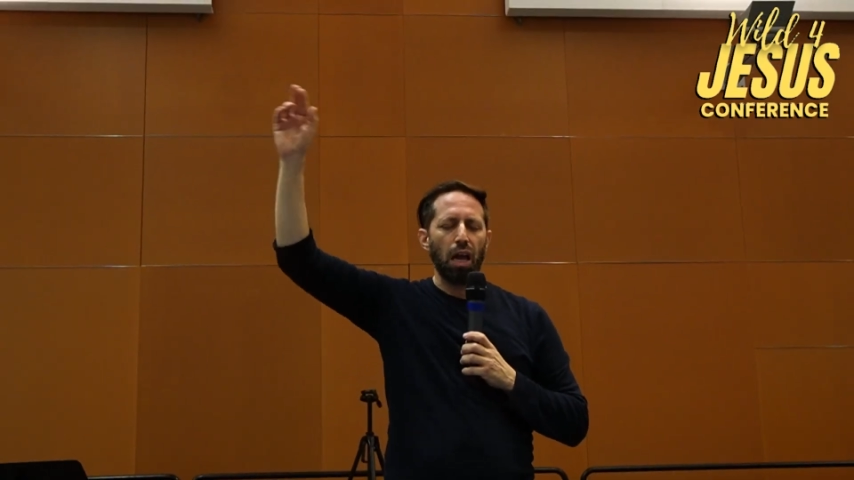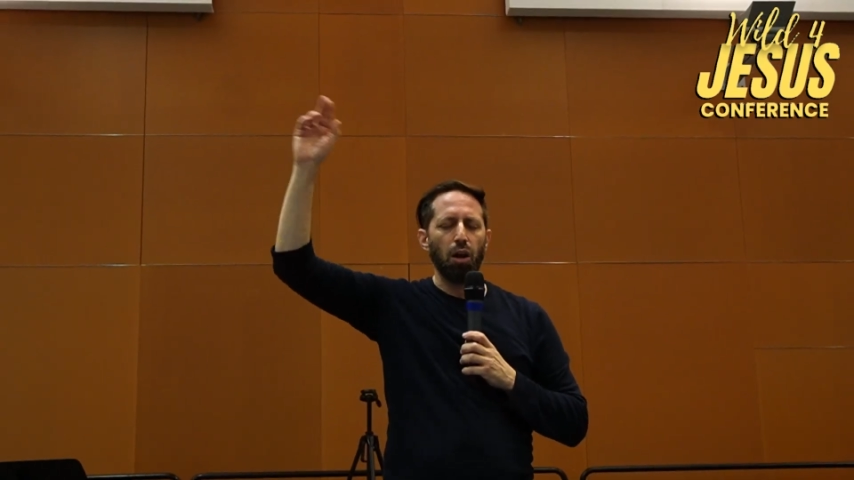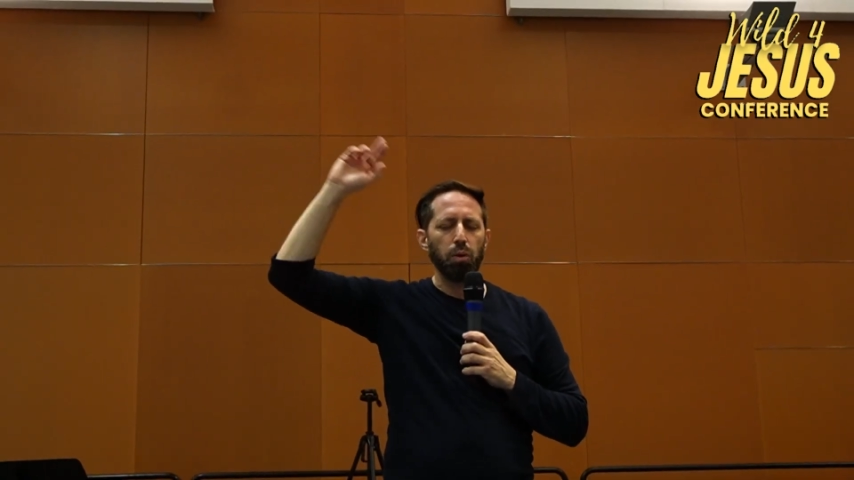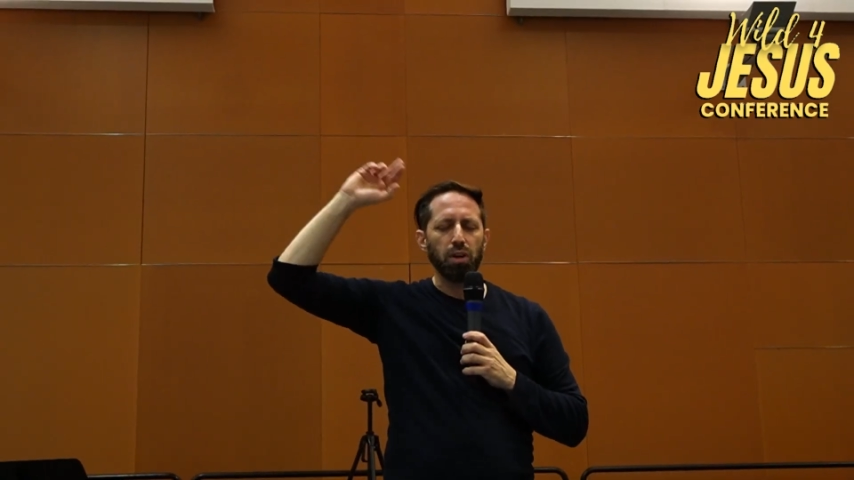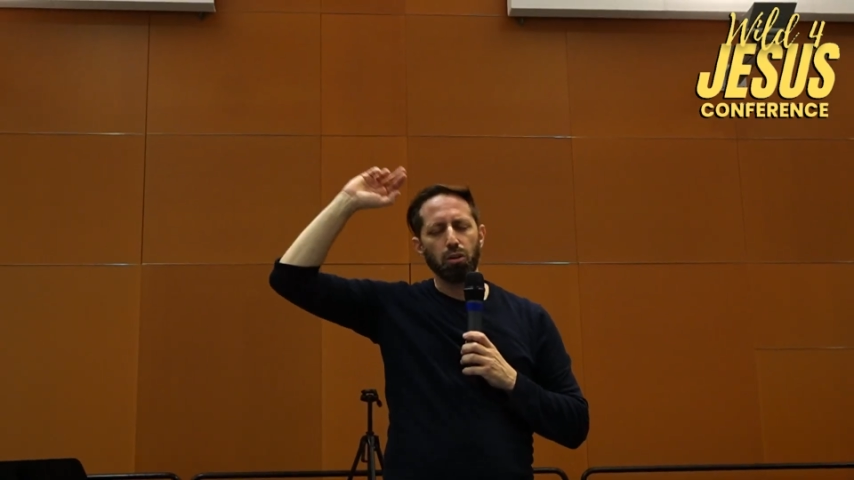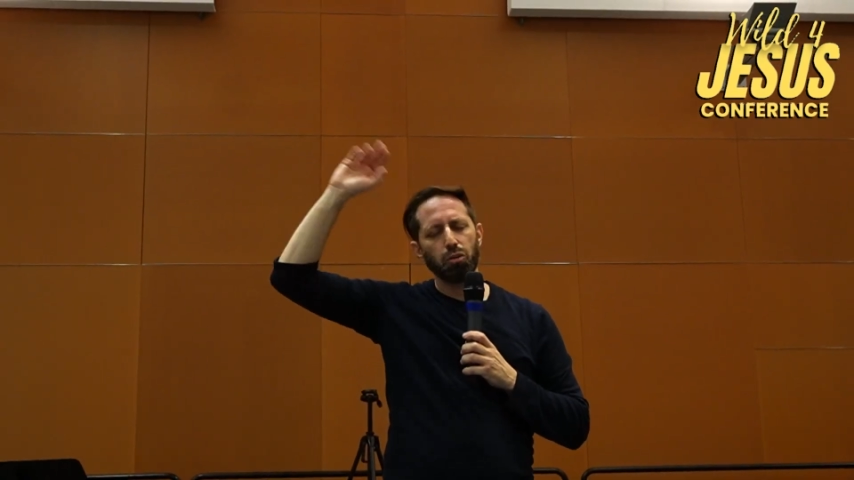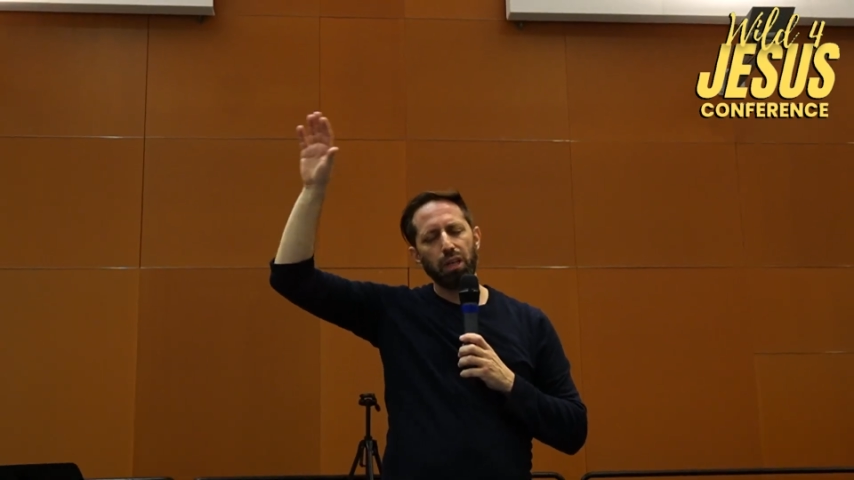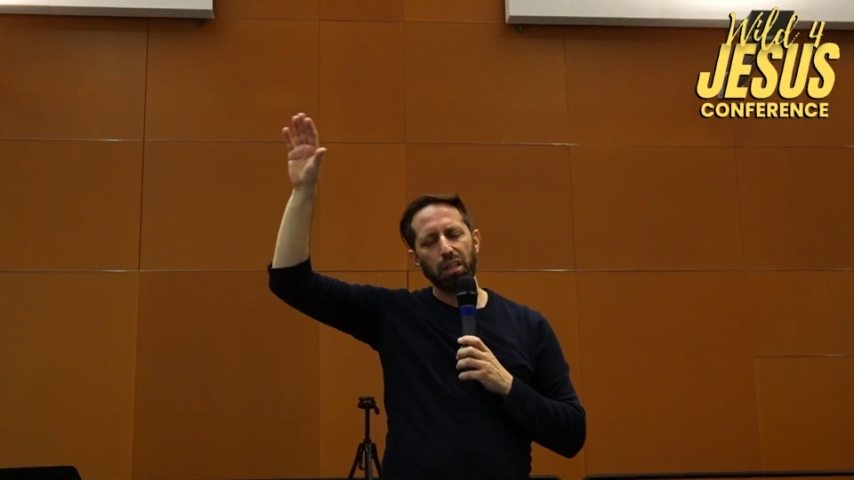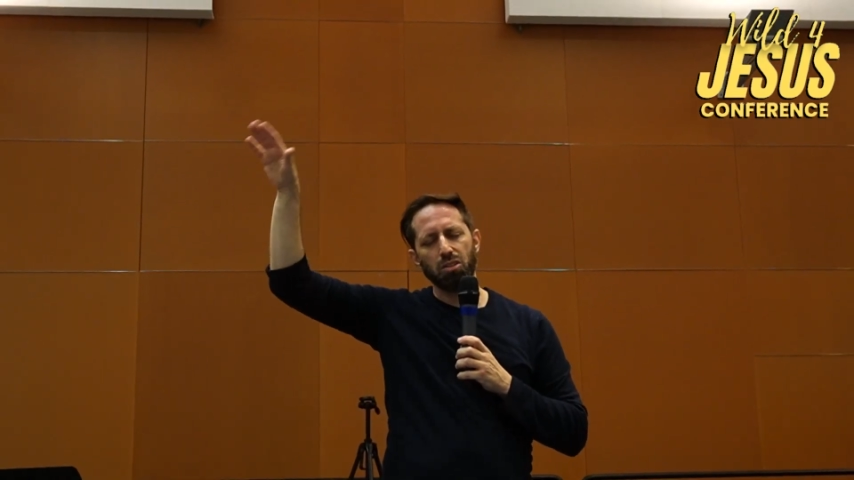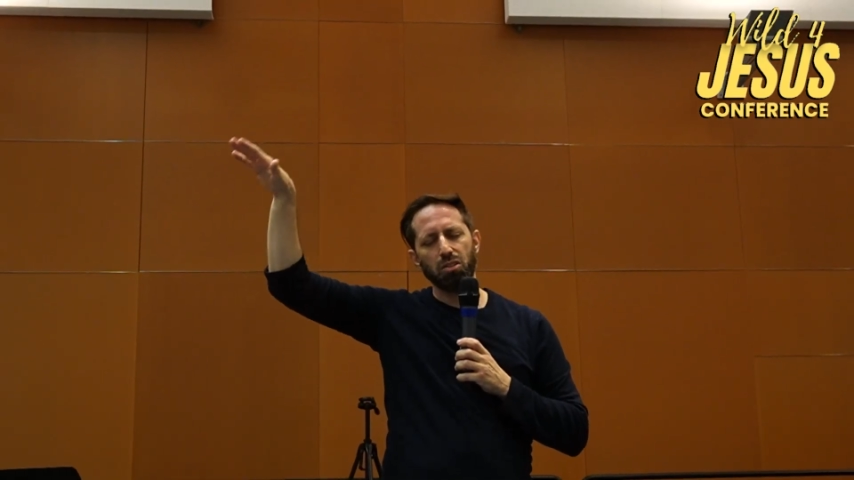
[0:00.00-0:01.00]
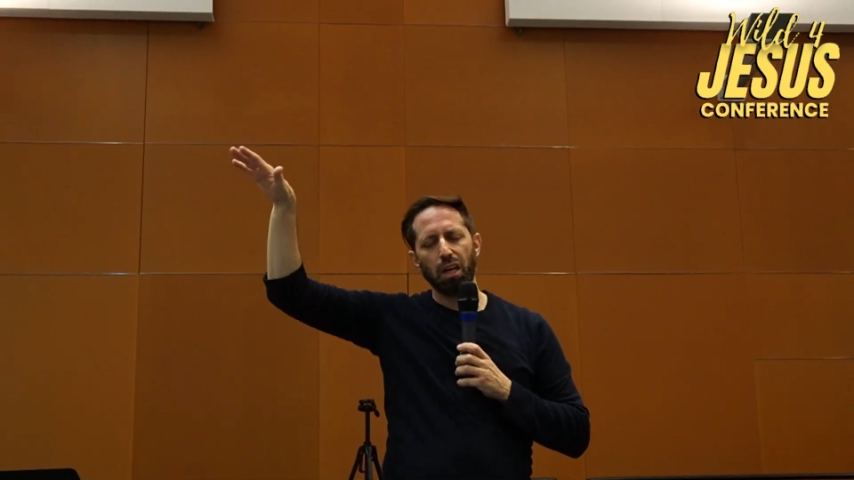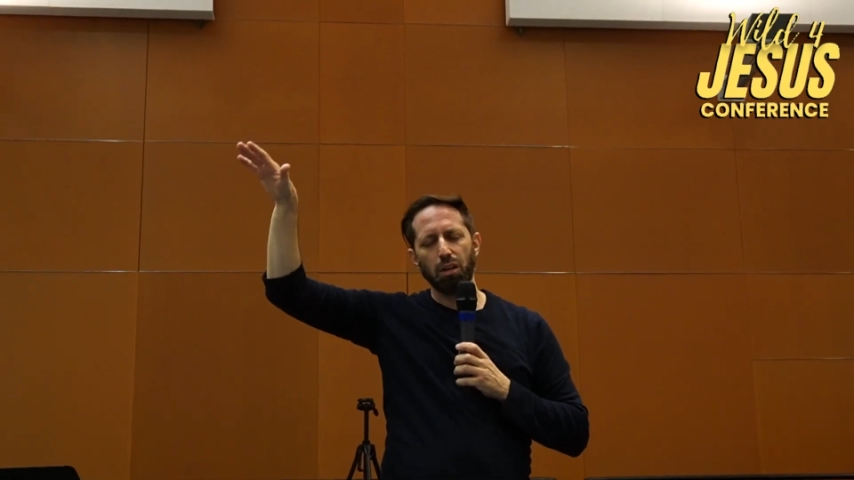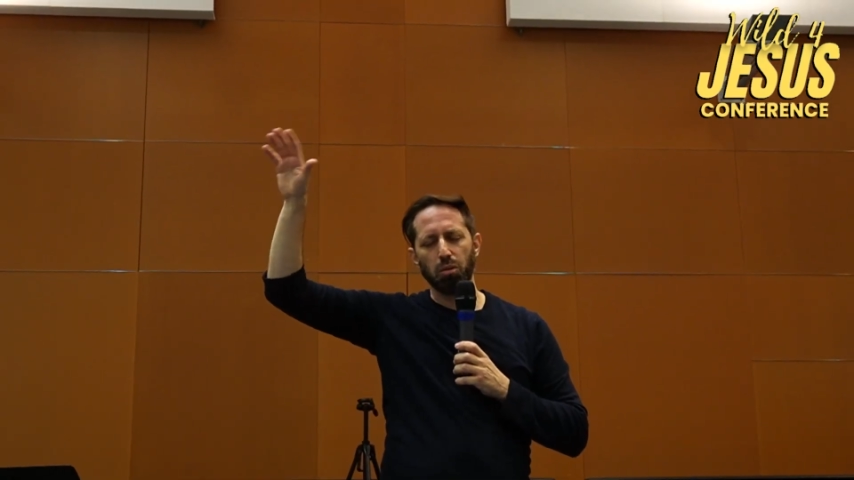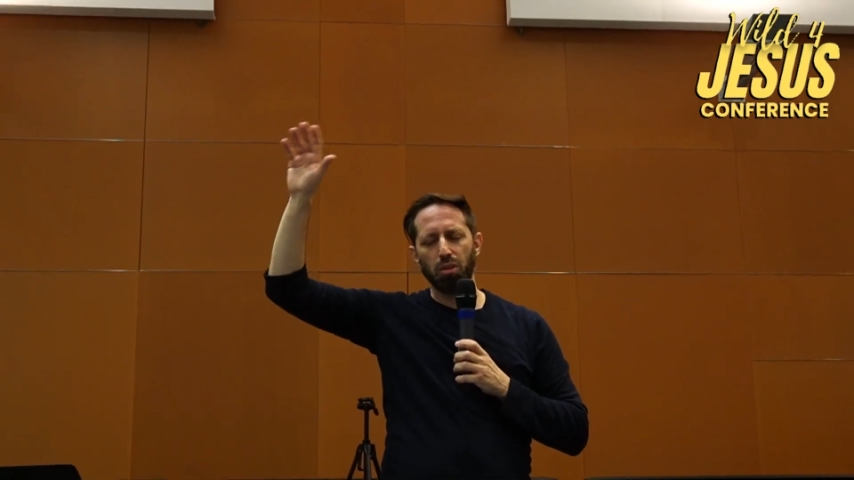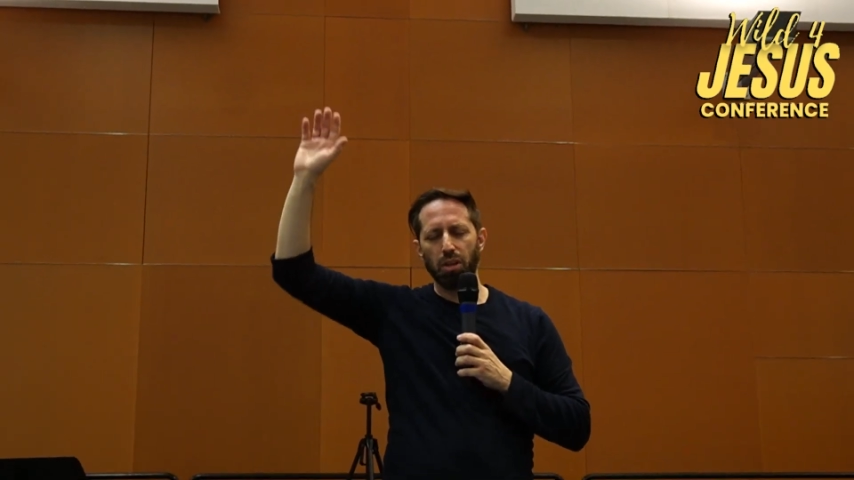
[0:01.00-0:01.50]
and we agreed instead with